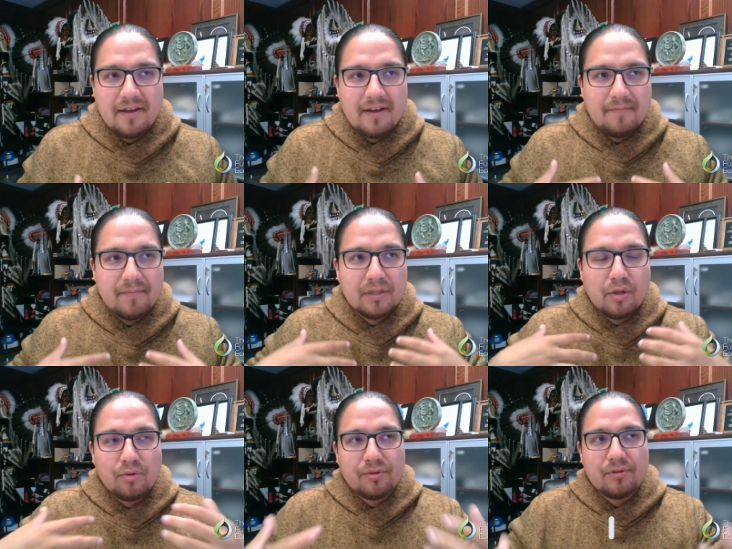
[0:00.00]
um,
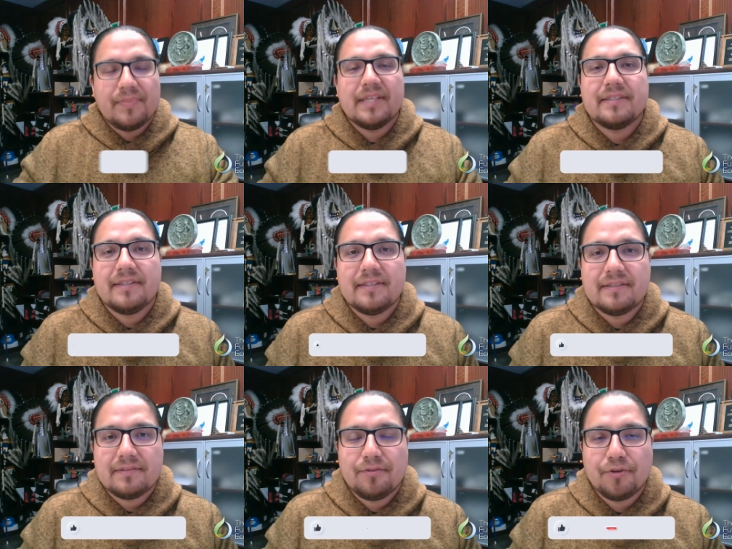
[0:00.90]
local
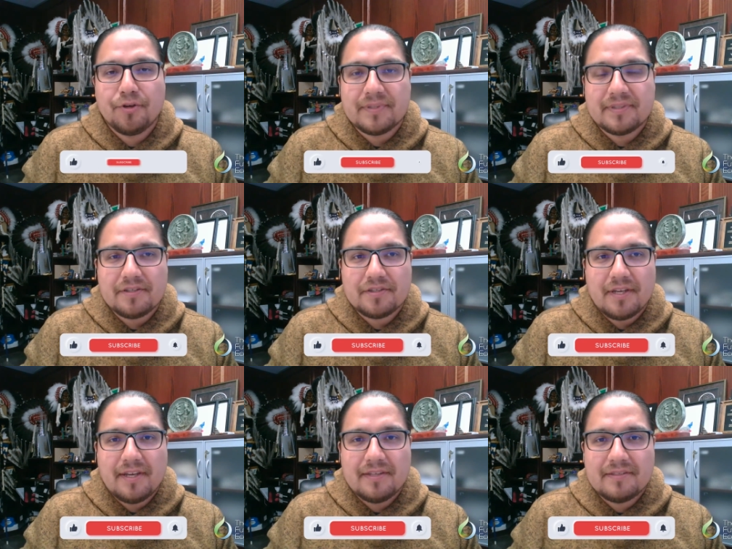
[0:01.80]
business groups such
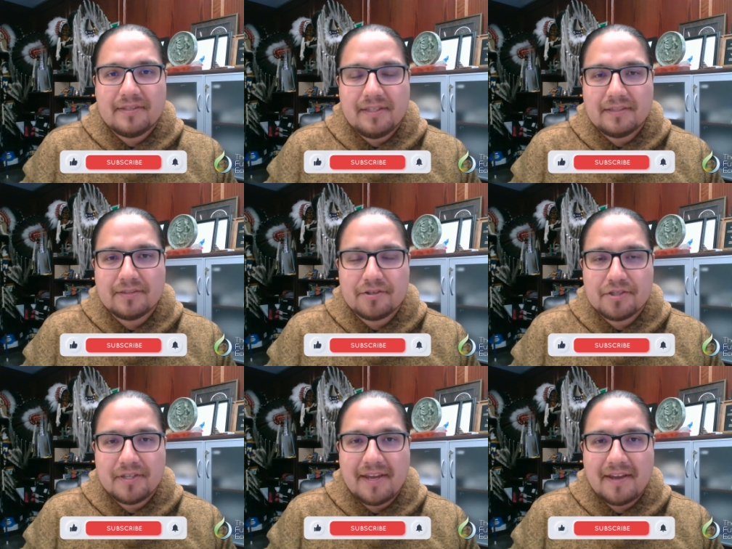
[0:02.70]
as the
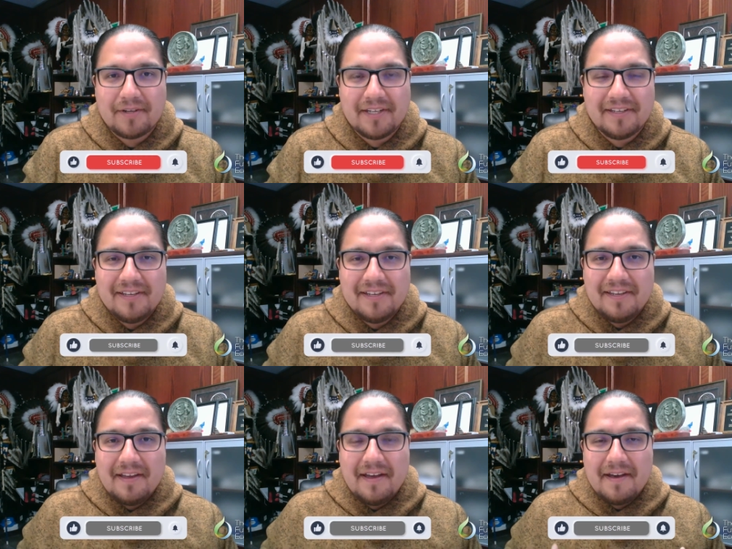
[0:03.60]
Sturgeon County
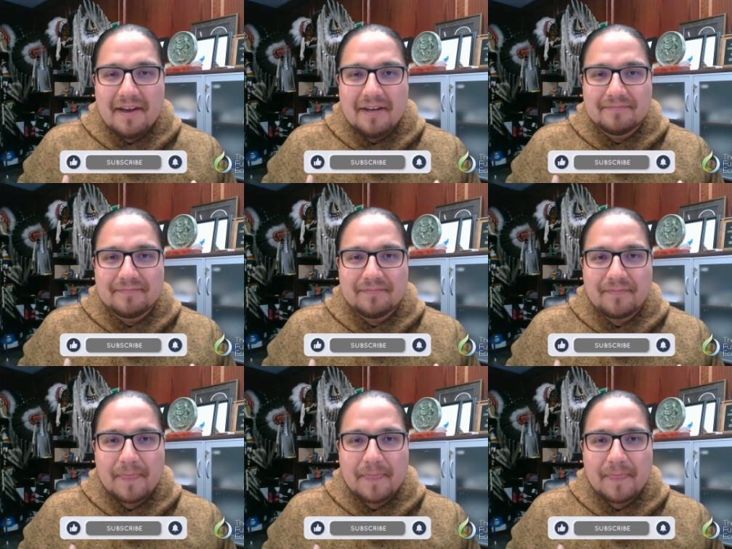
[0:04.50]
um,